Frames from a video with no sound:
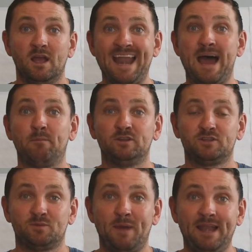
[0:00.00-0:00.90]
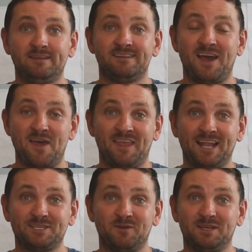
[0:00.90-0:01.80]
And how much to spend? The
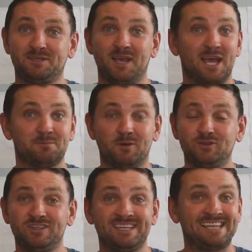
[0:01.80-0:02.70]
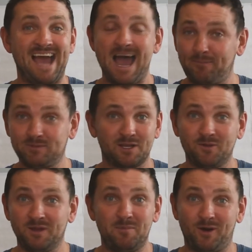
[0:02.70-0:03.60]
answer is as much as is
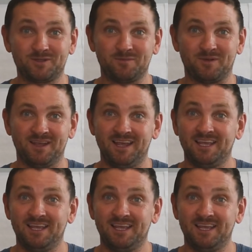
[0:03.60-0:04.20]
absolutely possible.